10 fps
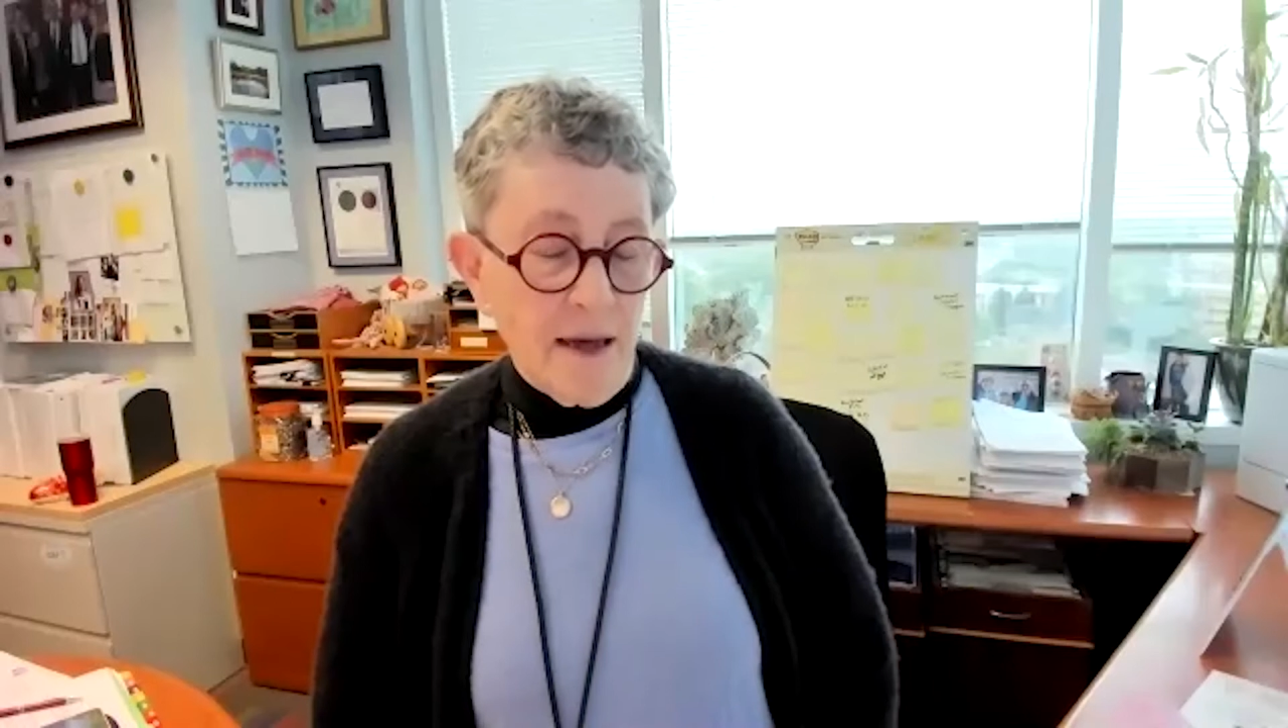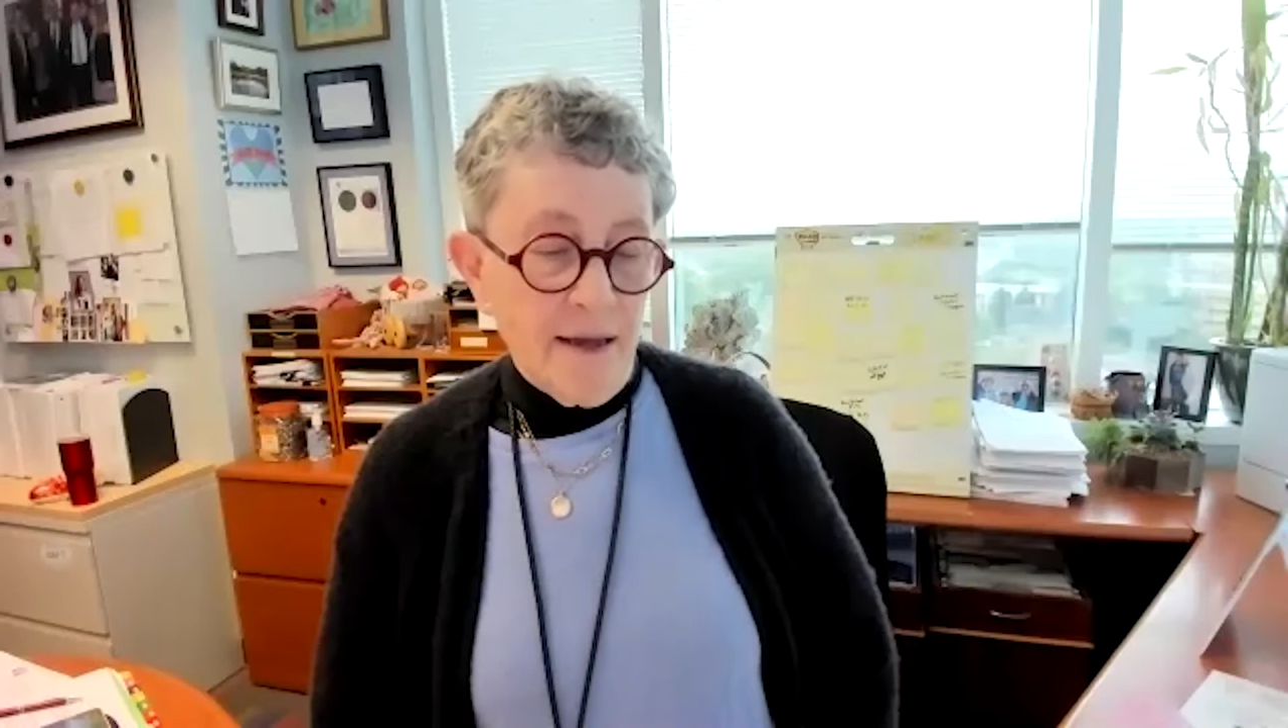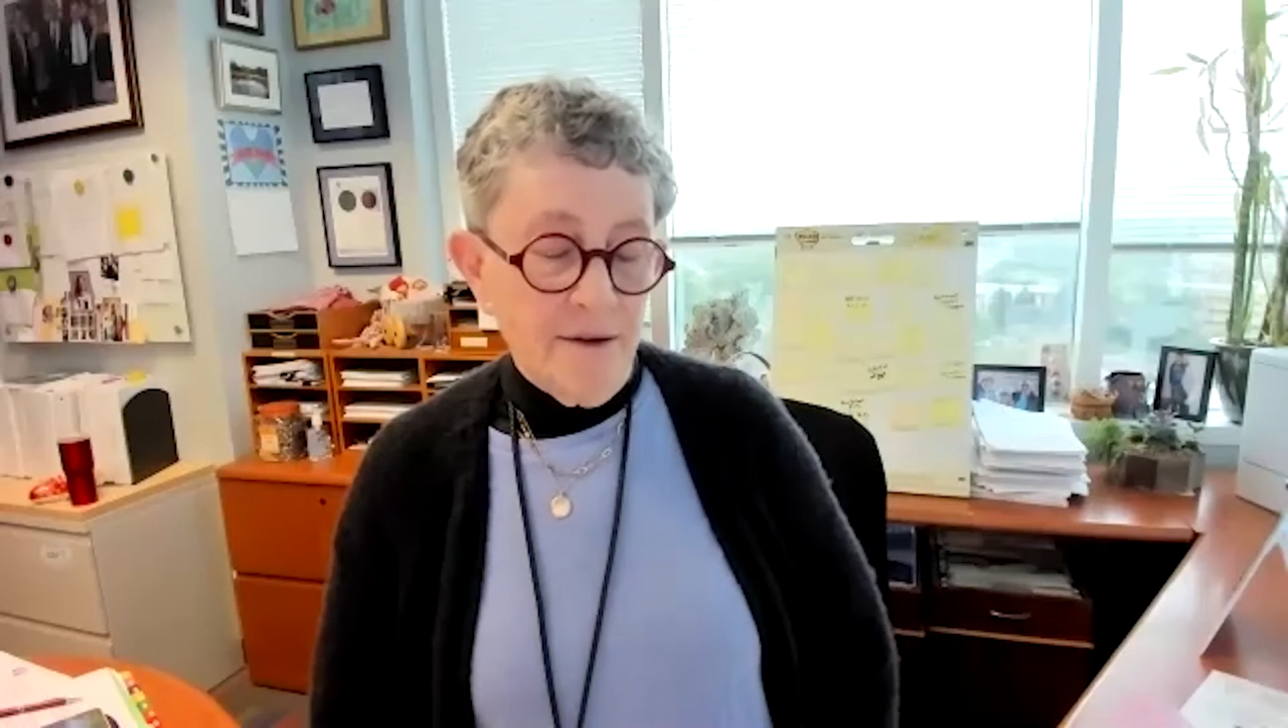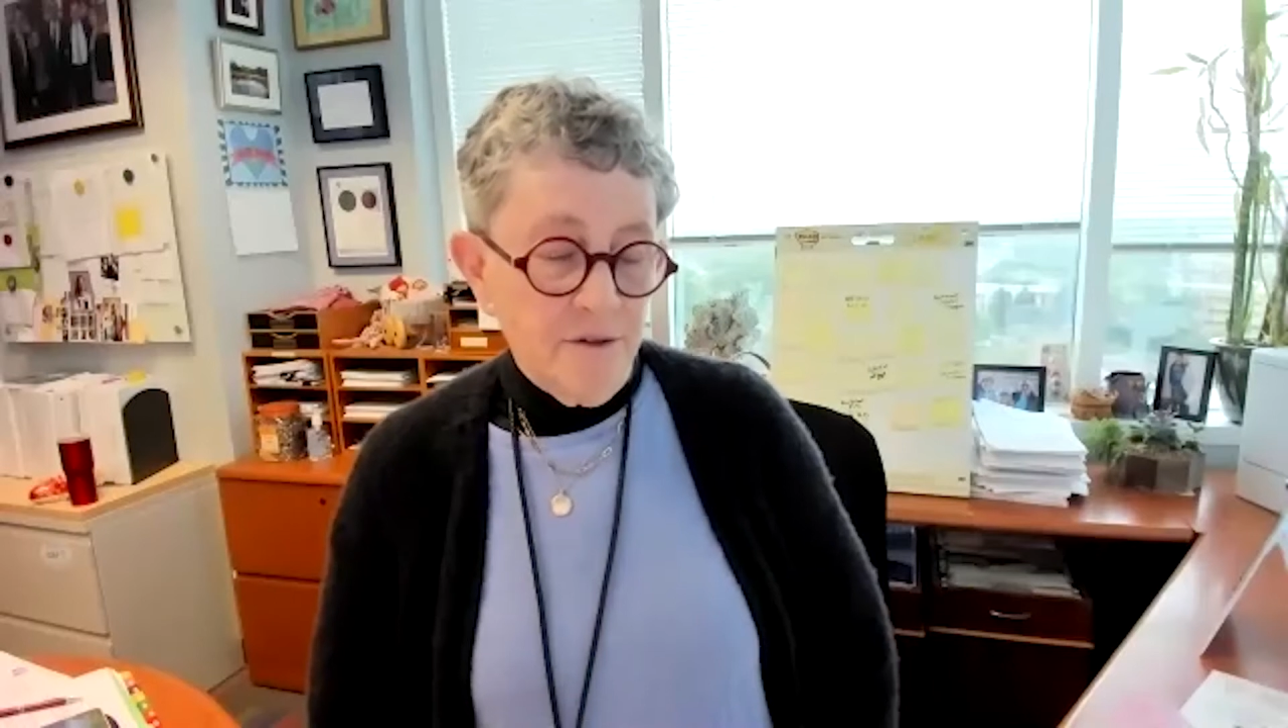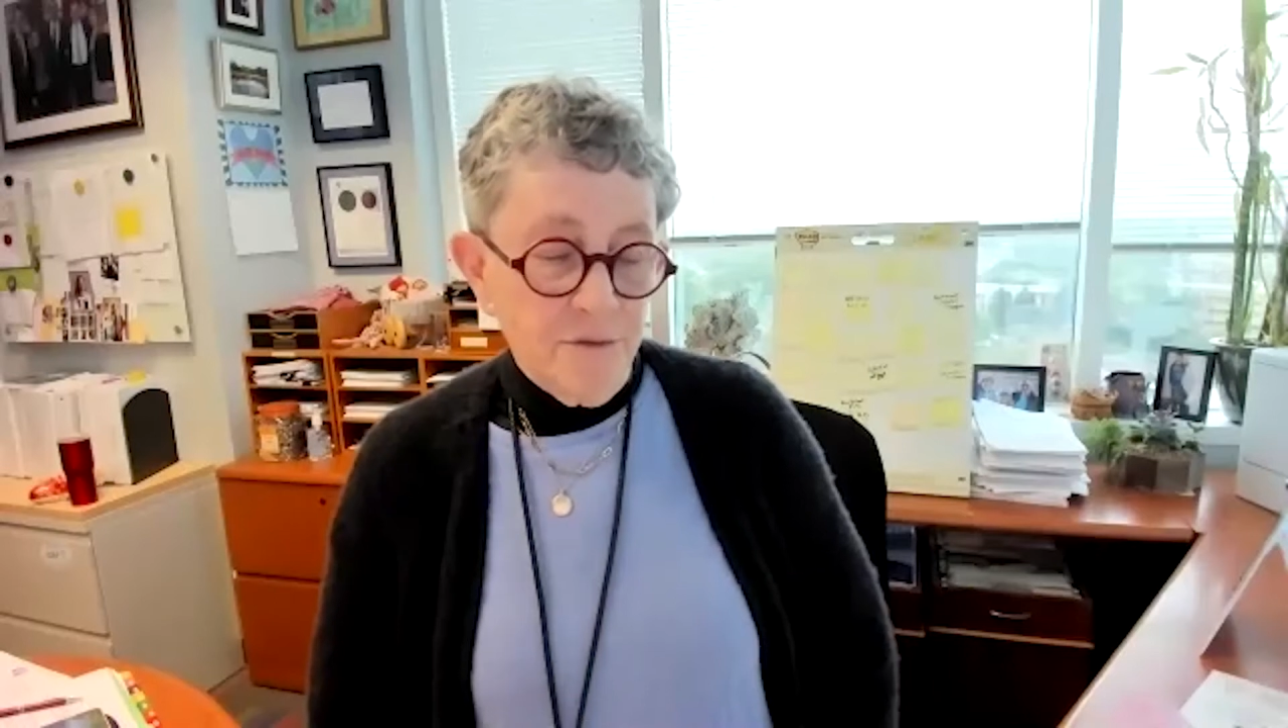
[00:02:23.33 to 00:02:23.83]

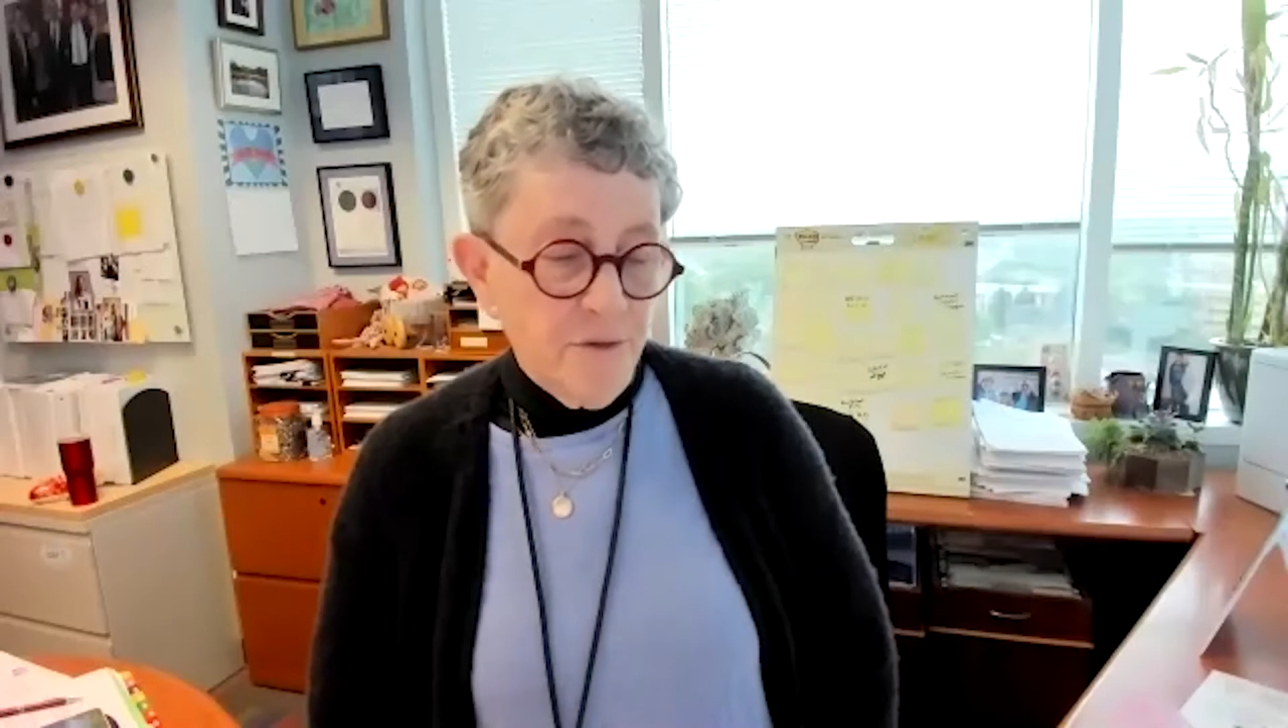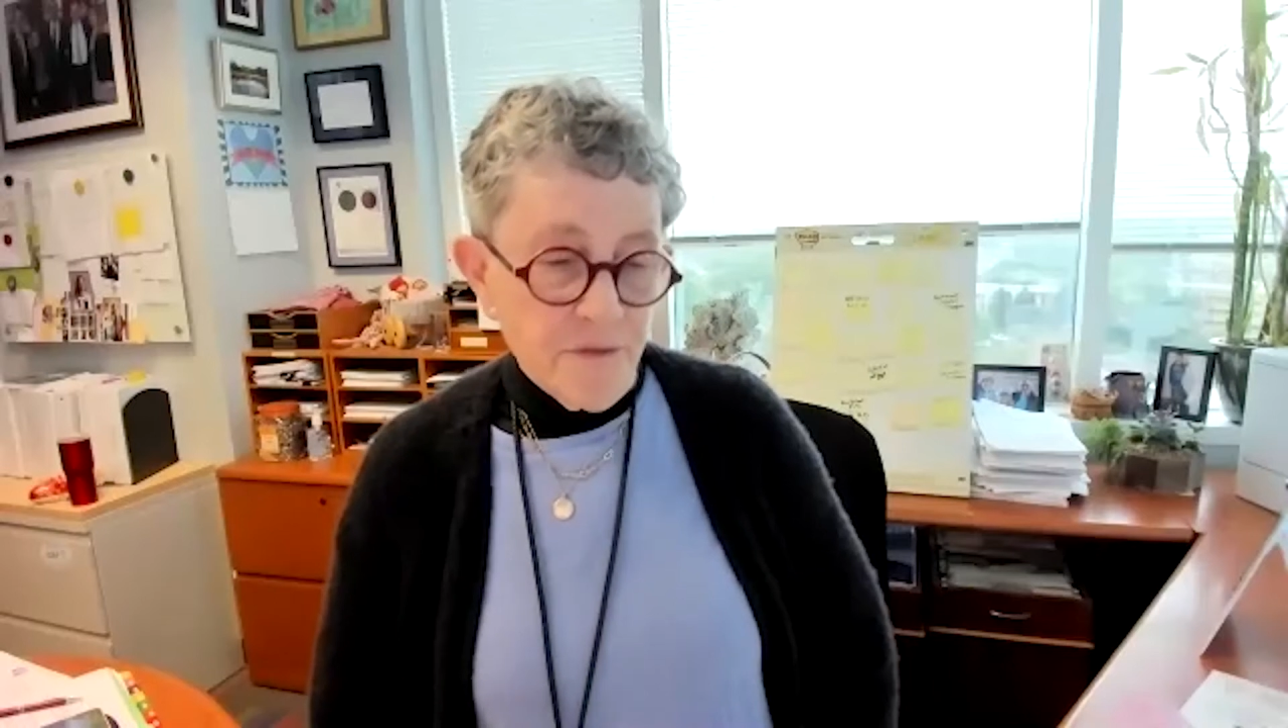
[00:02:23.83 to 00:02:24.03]
and through